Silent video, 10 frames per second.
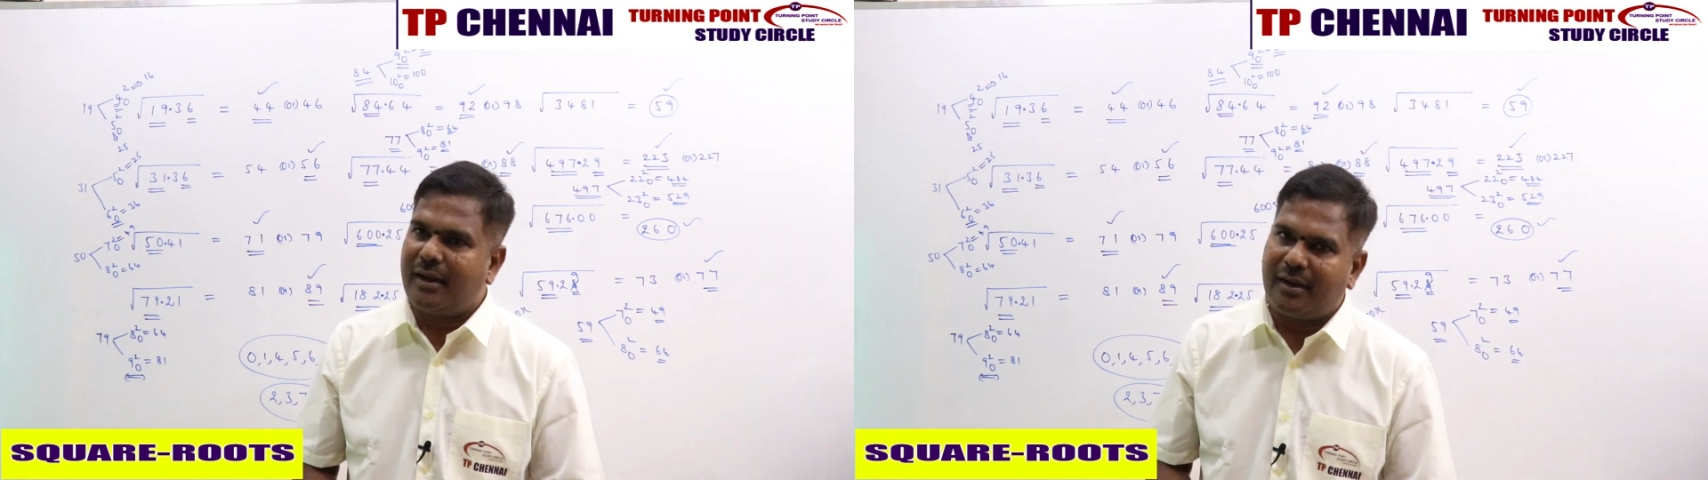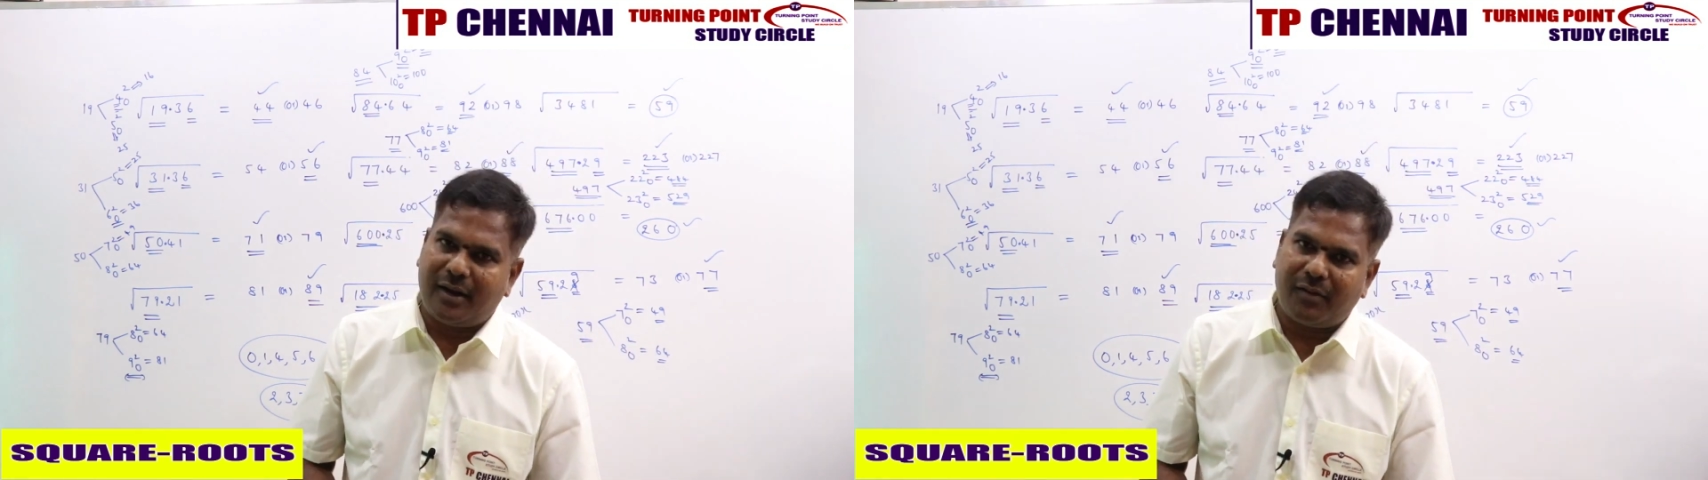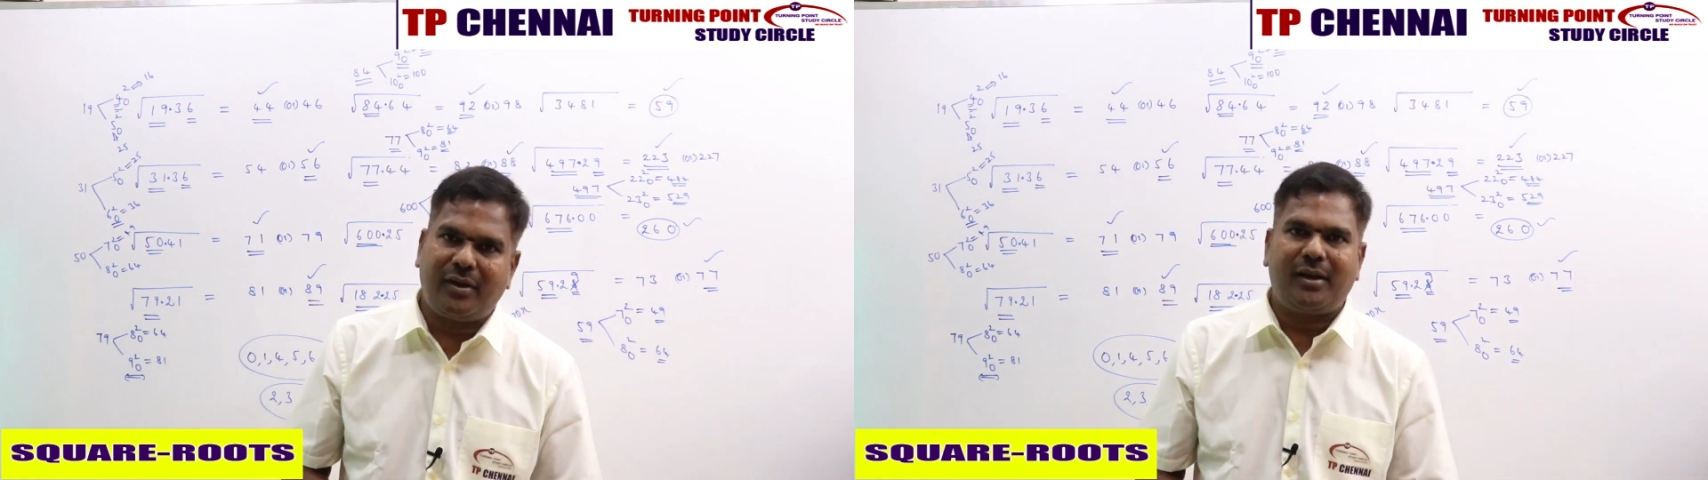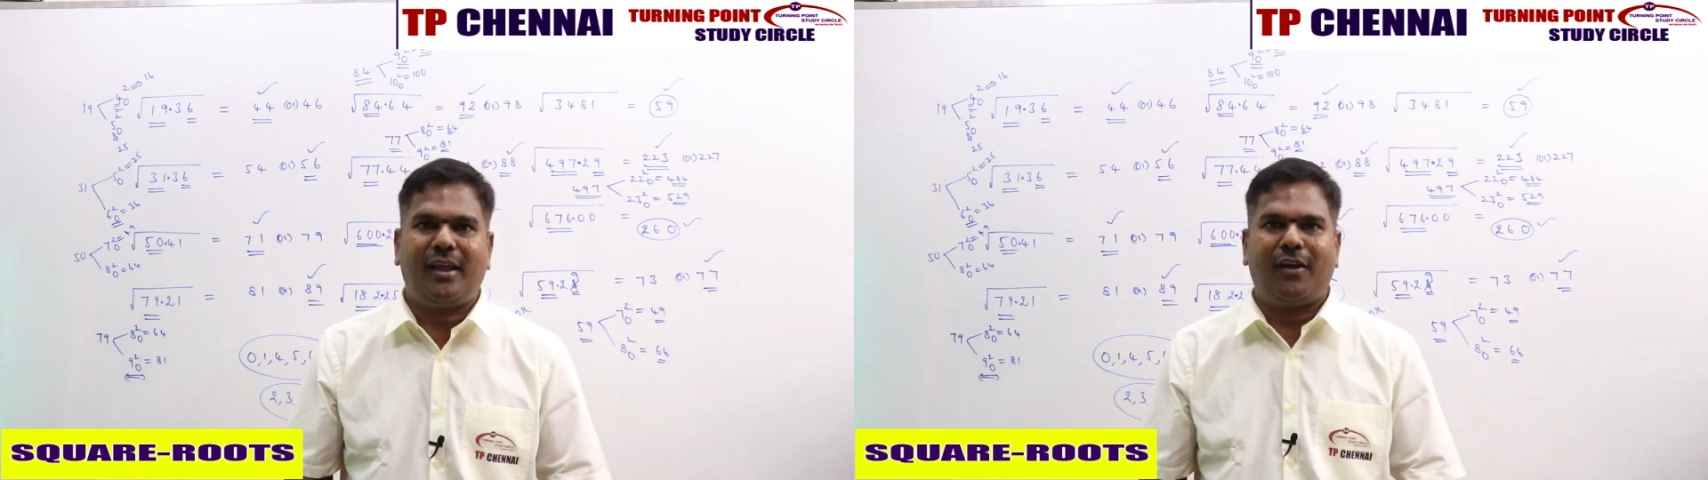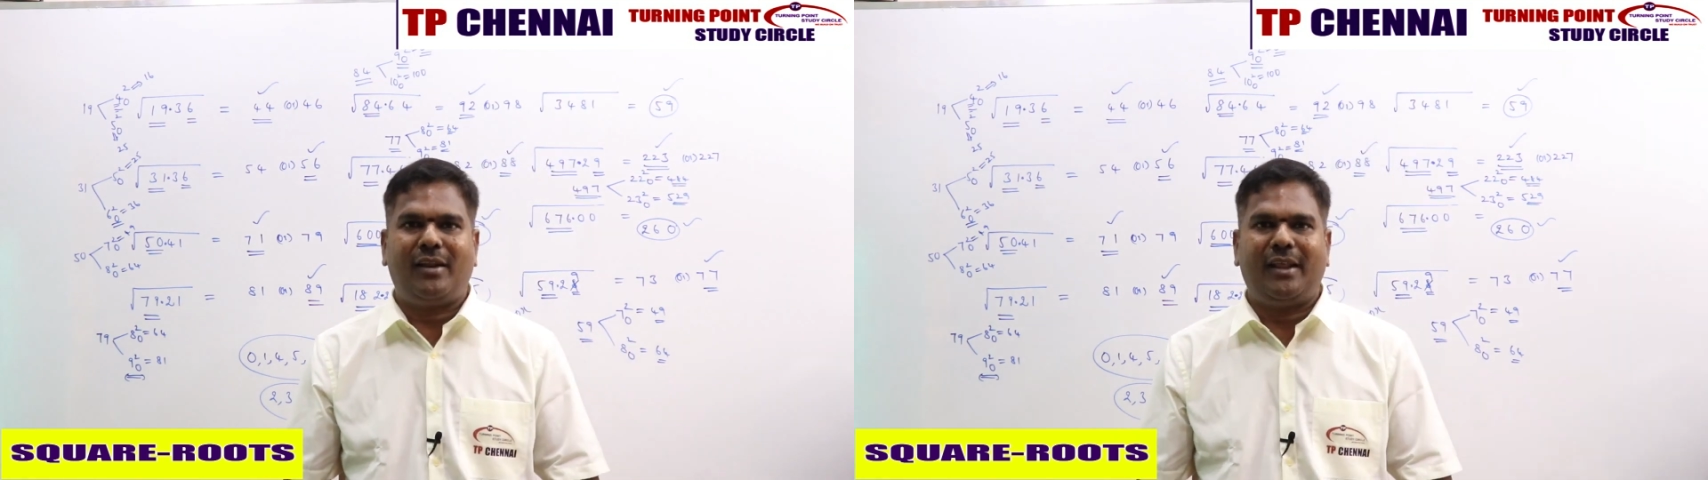That
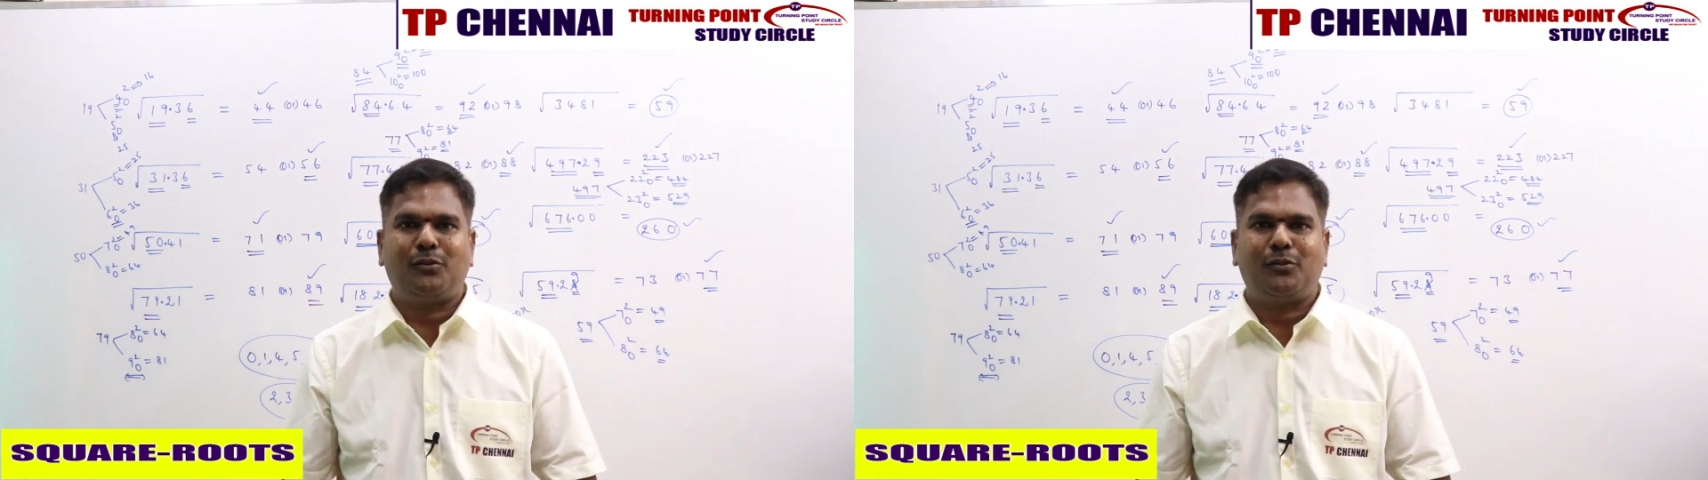definitely I will